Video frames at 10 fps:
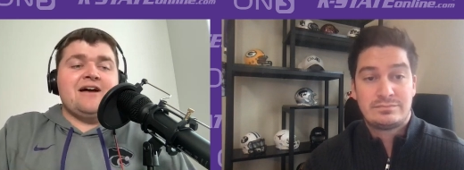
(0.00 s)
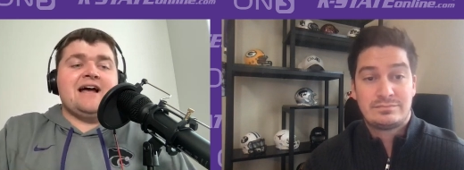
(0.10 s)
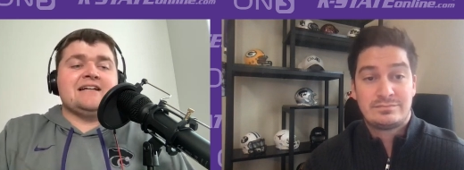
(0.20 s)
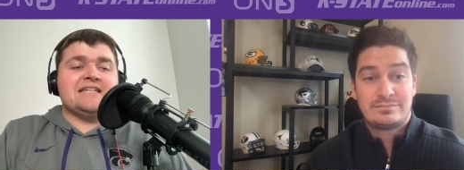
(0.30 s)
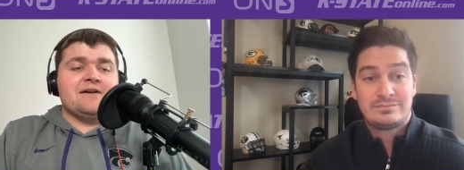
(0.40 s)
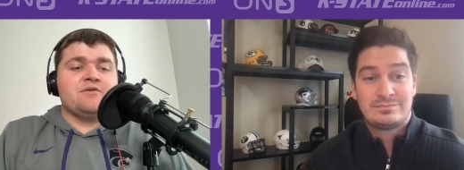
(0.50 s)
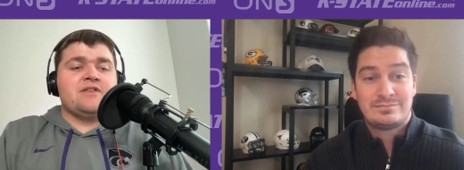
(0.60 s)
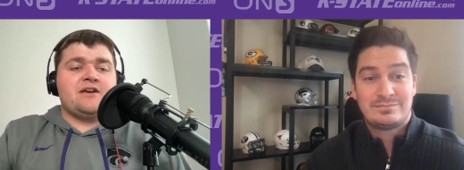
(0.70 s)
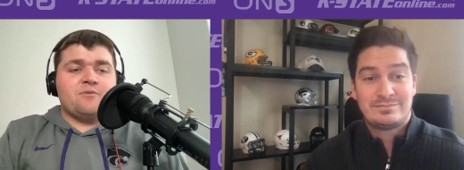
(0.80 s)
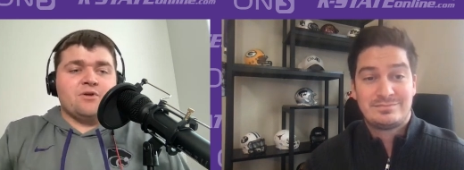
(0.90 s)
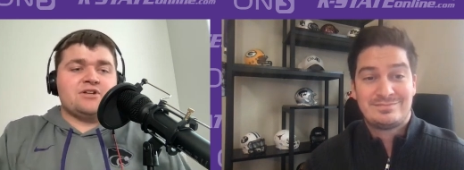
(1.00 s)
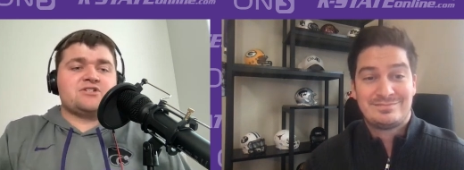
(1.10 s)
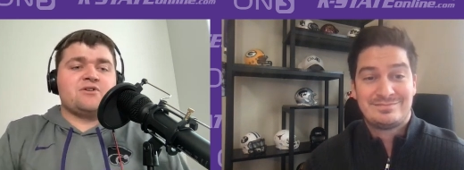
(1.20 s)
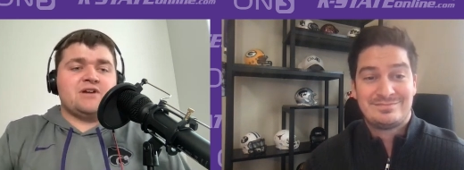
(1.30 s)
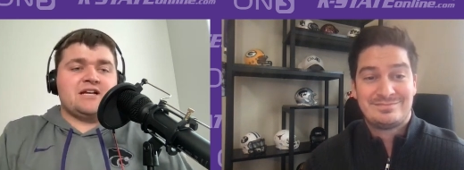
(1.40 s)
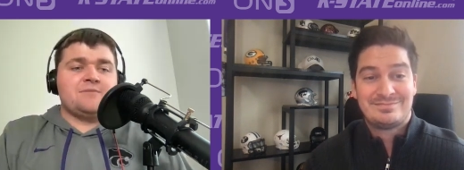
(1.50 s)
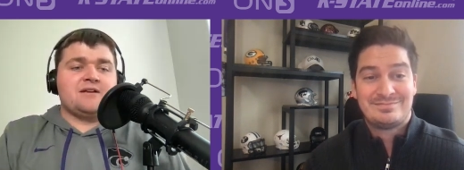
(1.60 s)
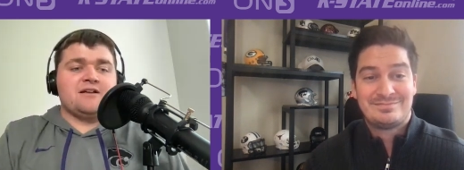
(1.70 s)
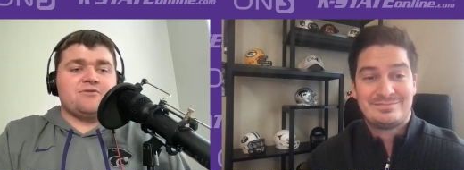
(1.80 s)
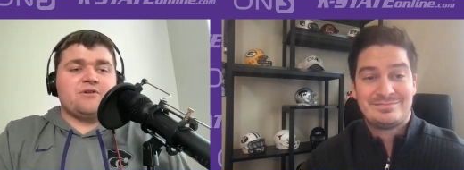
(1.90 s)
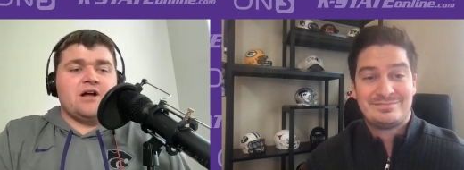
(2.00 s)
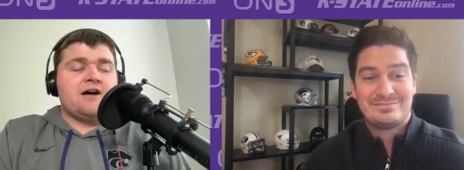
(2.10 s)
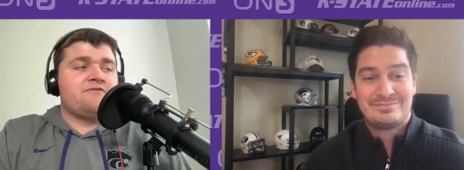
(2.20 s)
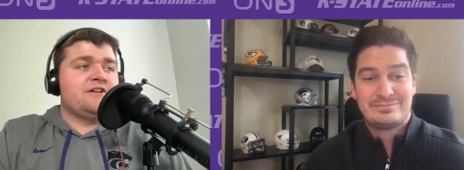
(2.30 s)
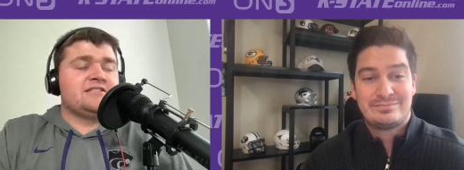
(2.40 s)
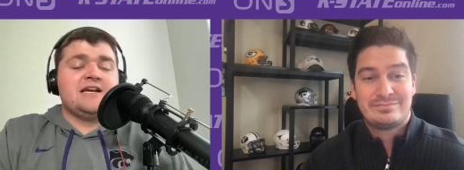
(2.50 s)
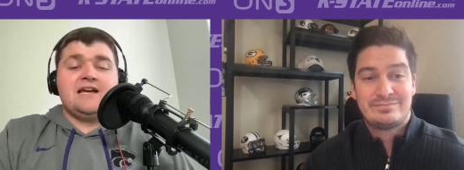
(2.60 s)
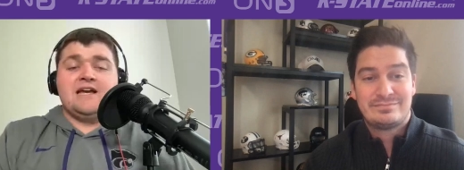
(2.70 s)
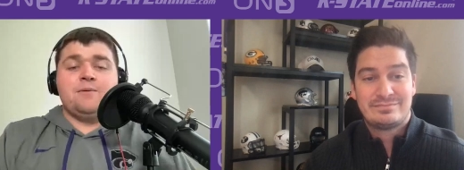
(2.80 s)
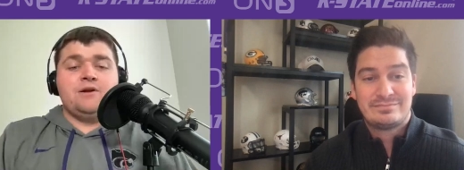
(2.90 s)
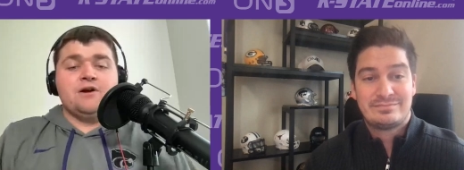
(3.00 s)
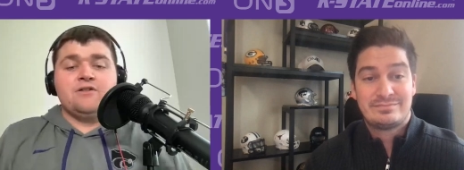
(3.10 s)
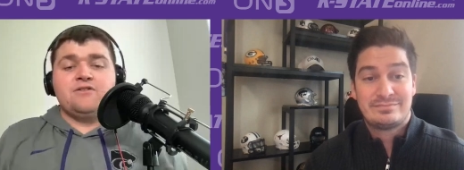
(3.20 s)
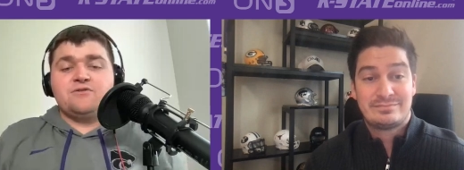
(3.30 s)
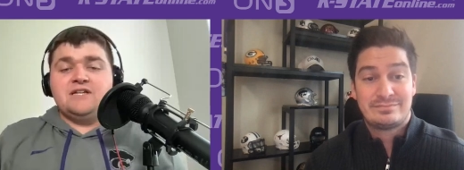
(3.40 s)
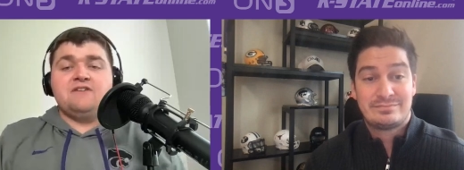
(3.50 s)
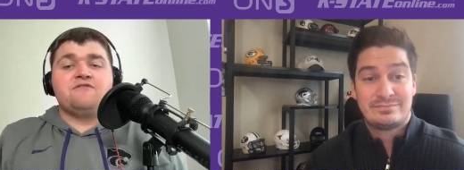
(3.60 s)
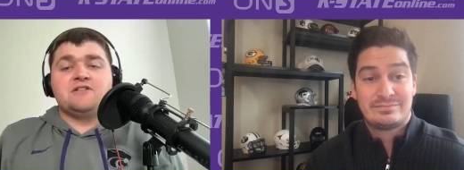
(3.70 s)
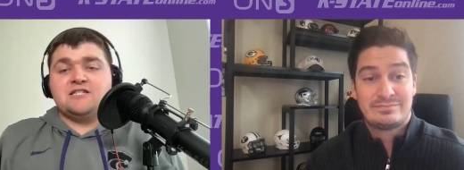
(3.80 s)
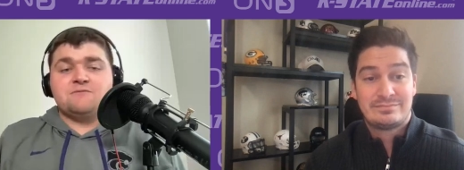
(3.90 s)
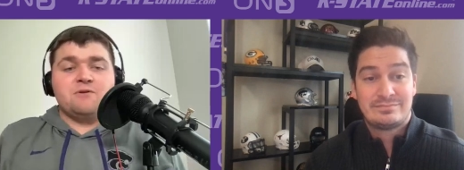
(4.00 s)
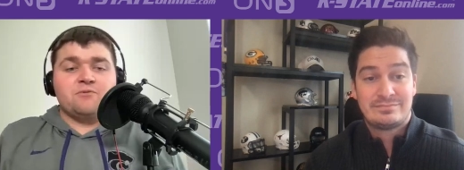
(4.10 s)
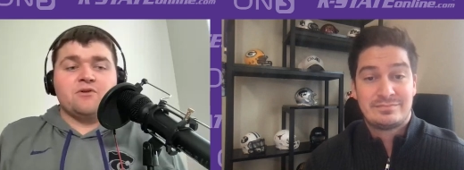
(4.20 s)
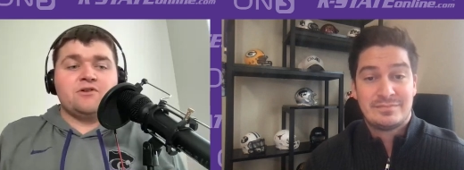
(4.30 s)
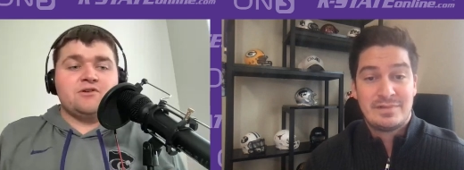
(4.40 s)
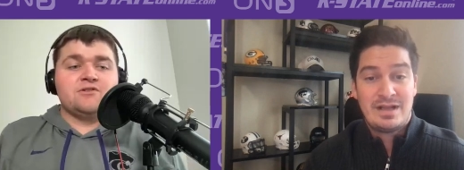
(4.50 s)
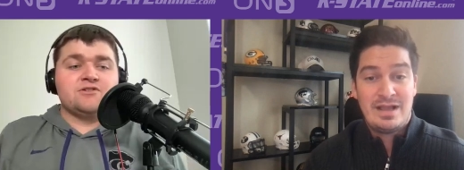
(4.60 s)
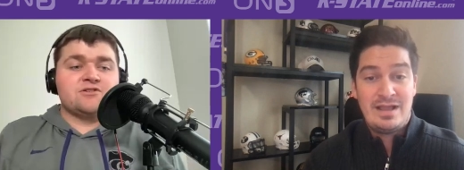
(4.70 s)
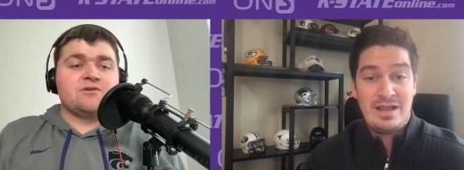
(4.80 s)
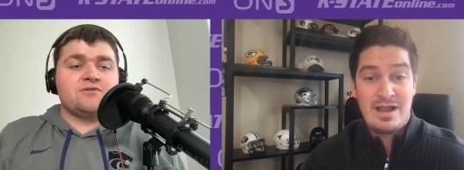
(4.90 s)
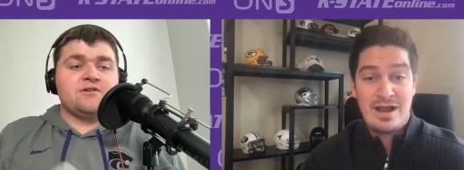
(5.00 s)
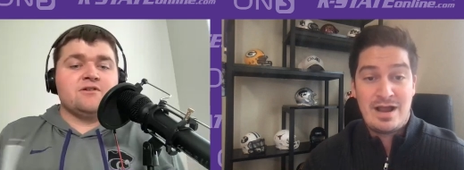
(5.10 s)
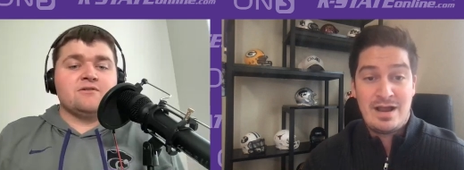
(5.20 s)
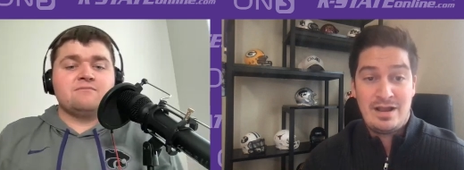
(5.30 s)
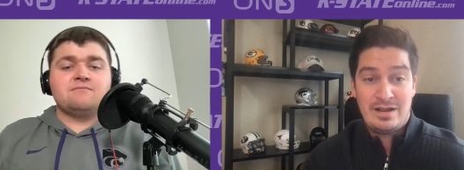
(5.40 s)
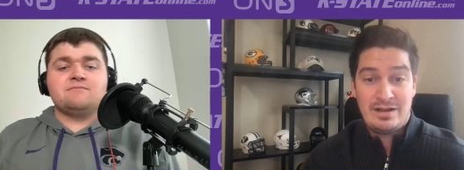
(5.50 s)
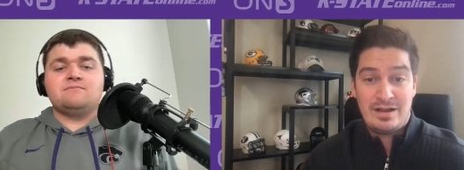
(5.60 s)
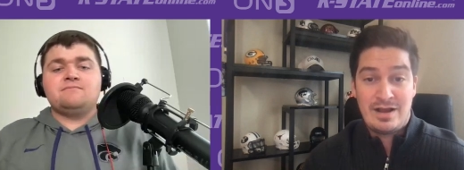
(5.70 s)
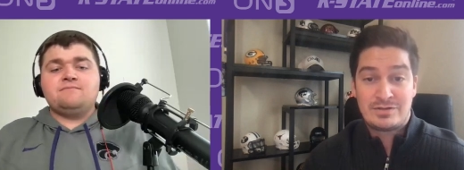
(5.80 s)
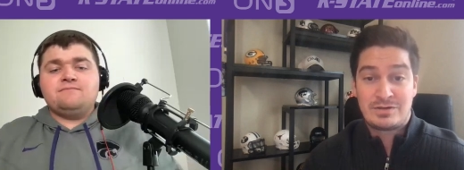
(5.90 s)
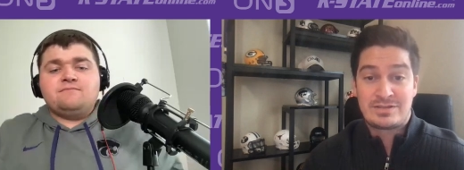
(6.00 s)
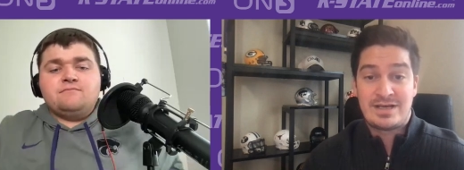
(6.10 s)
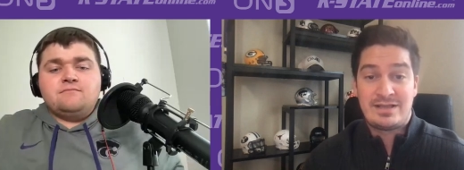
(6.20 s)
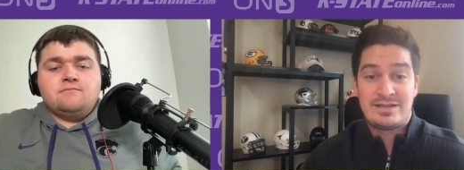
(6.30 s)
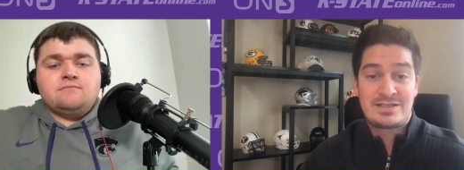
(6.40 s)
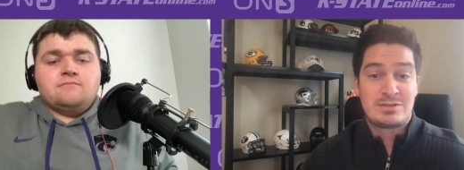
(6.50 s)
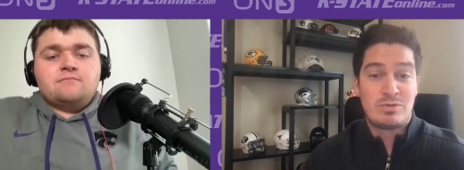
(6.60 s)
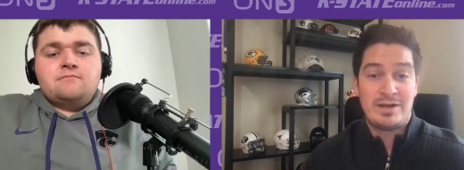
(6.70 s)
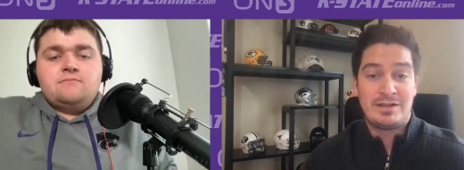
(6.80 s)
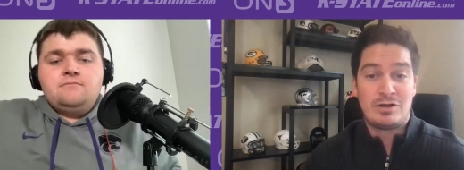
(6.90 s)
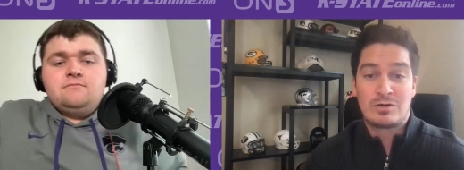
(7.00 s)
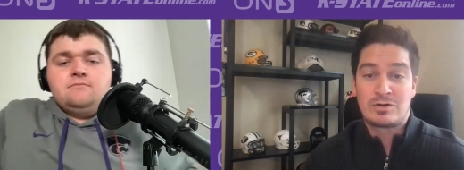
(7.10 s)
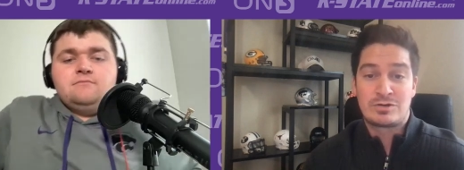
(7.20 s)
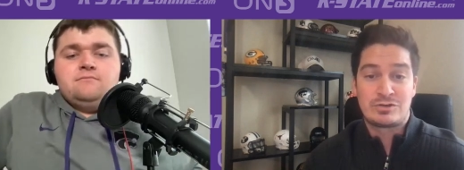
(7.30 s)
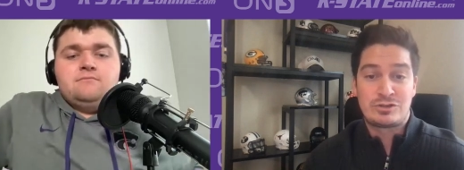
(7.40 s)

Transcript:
Speaker 1: has everything really starting to come together on offense, and we know that their defense has been really good to start the year.
Speaker 2: I was going to say this is why the Longhorns are